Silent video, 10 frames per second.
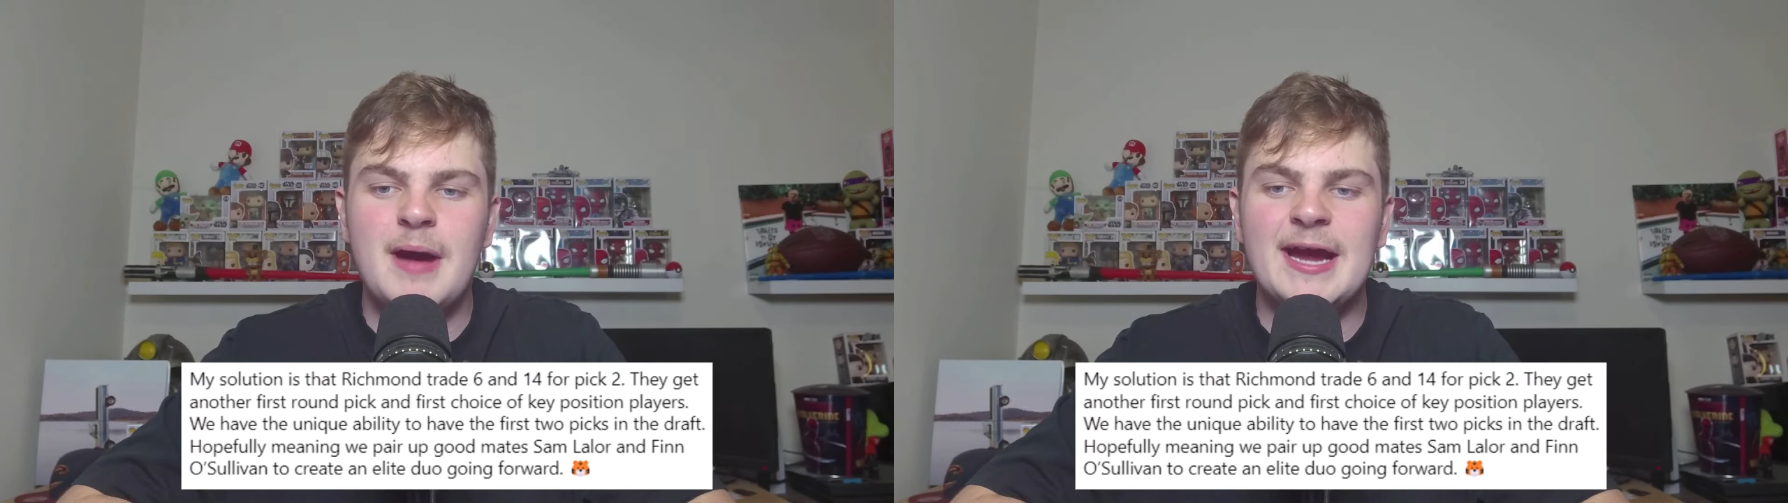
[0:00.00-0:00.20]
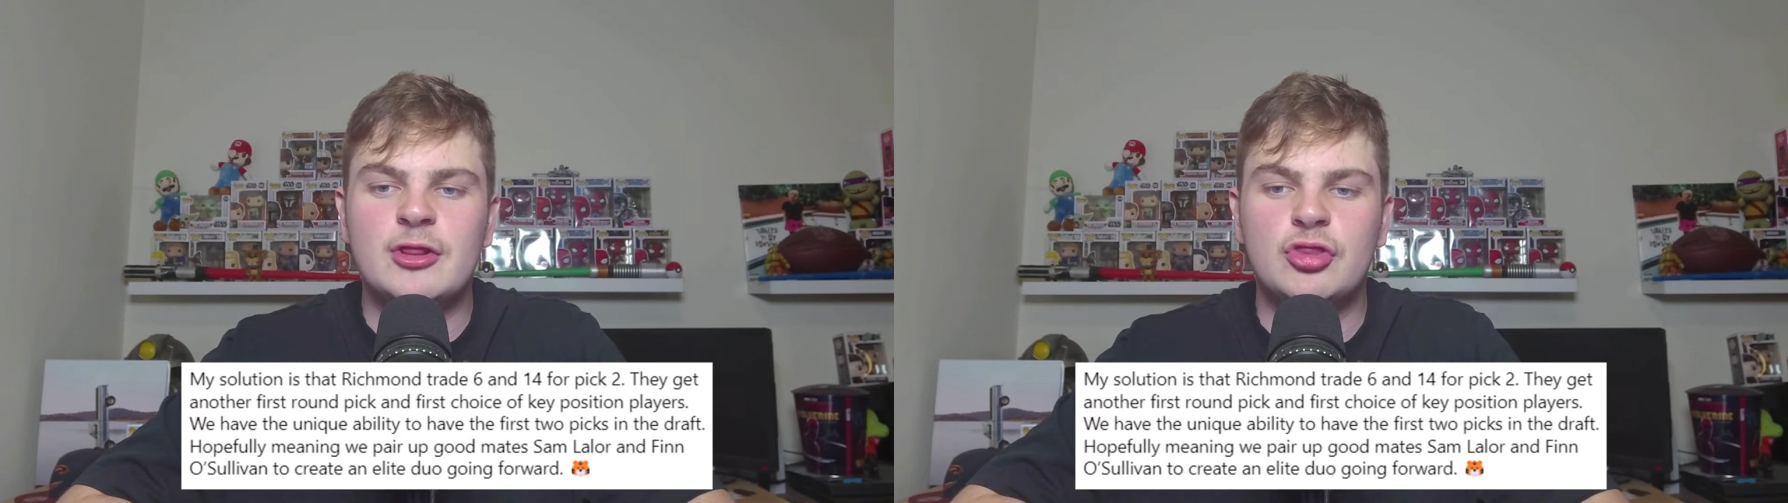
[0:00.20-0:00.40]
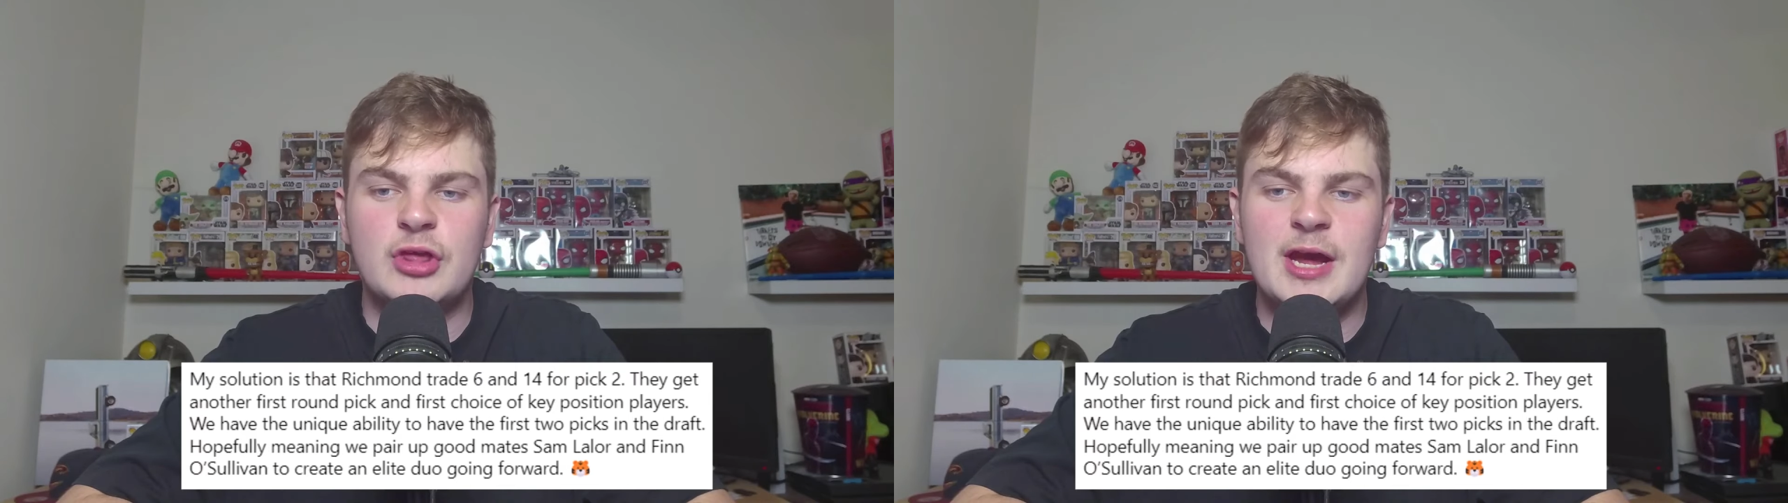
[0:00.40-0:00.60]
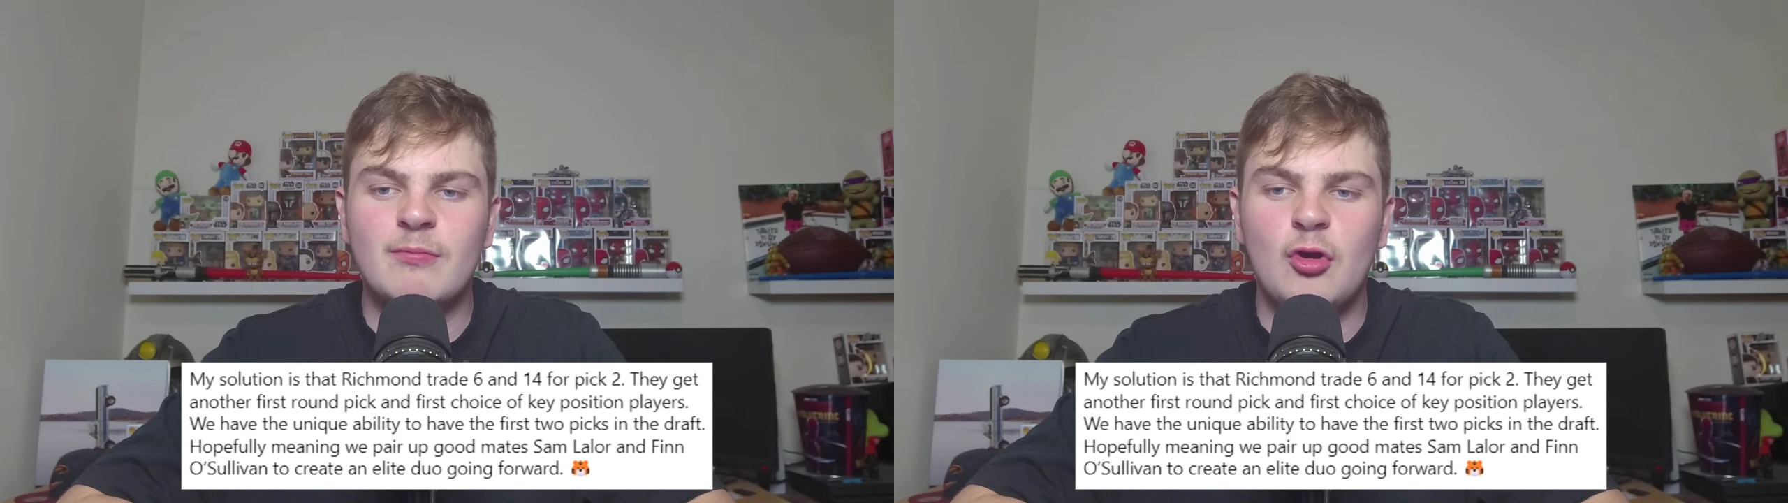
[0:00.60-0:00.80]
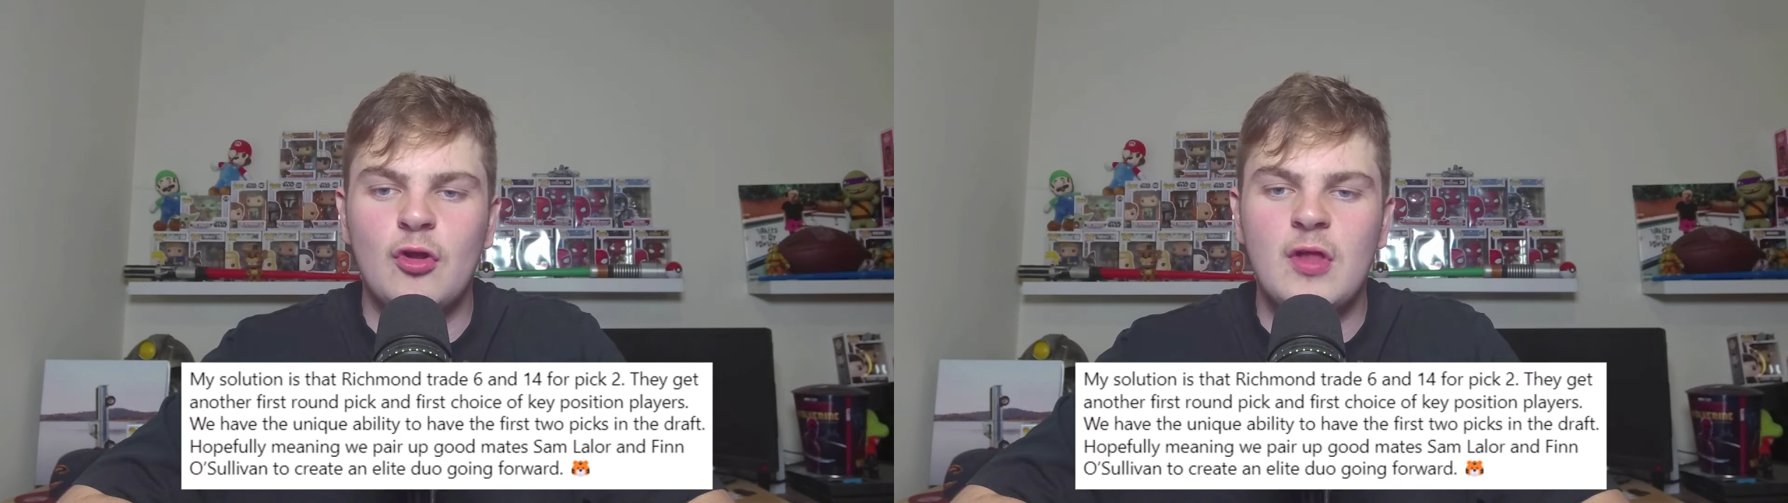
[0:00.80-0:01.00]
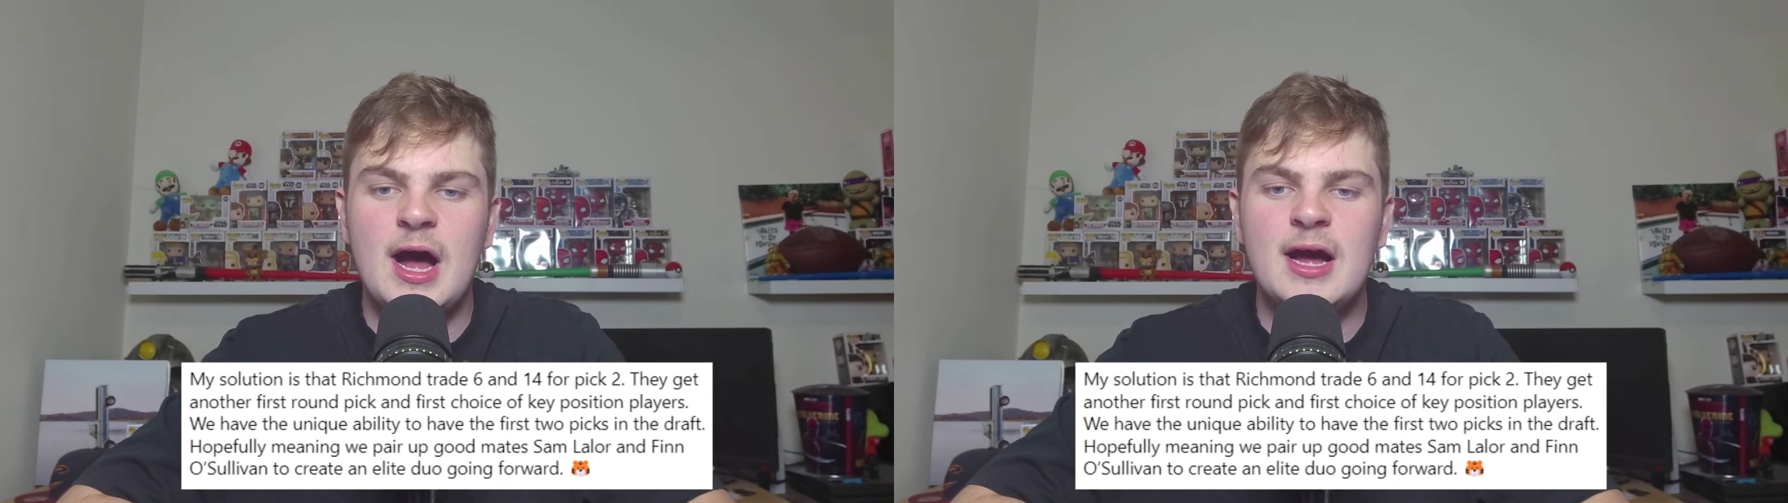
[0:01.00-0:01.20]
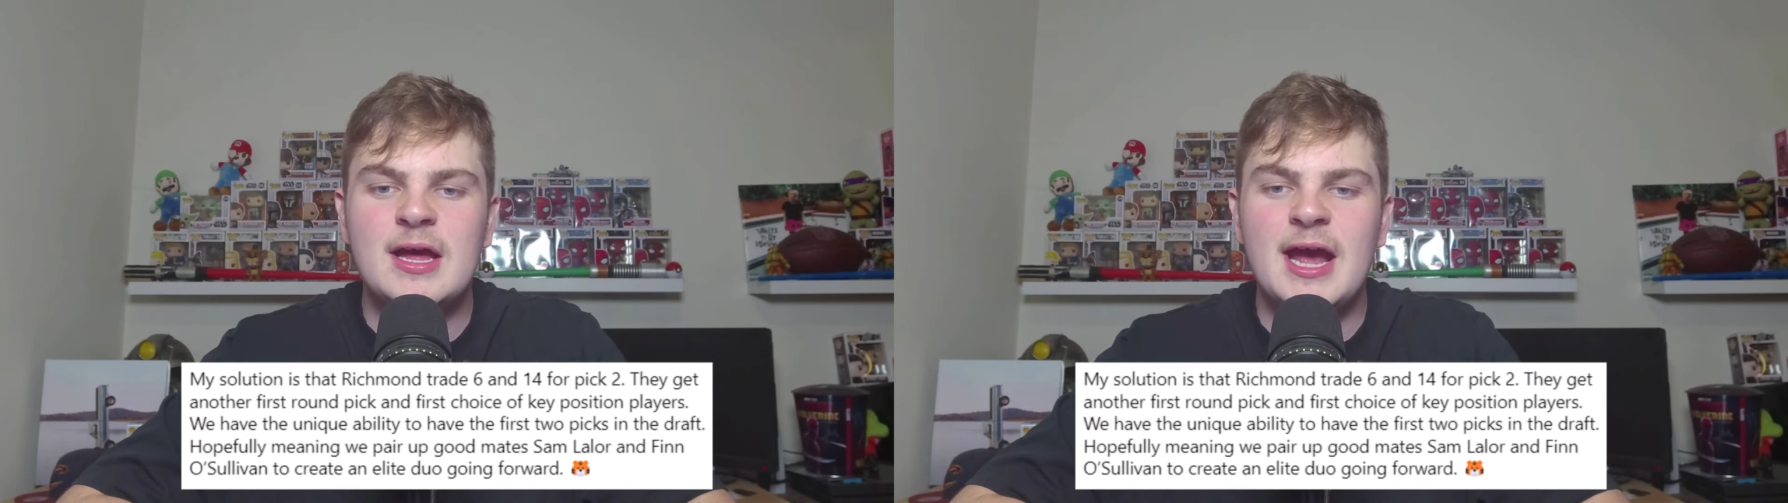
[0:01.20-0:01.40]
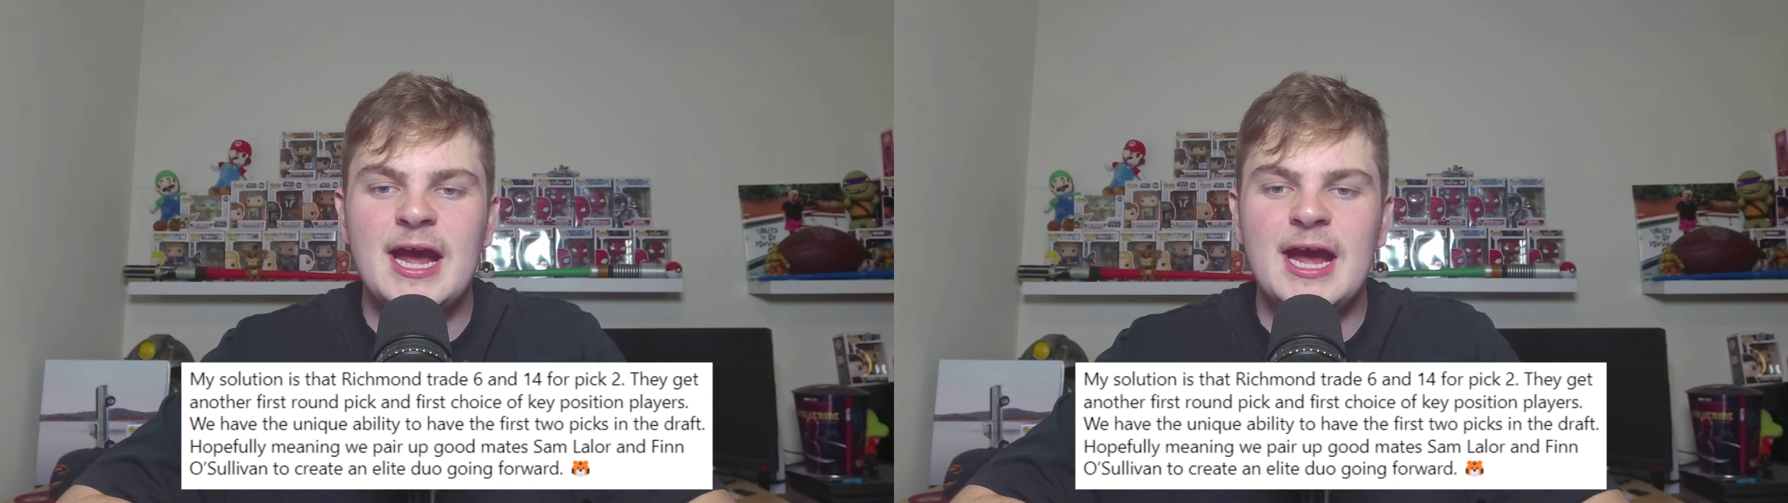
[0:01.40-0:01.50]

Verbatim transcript: mate Sam Lalor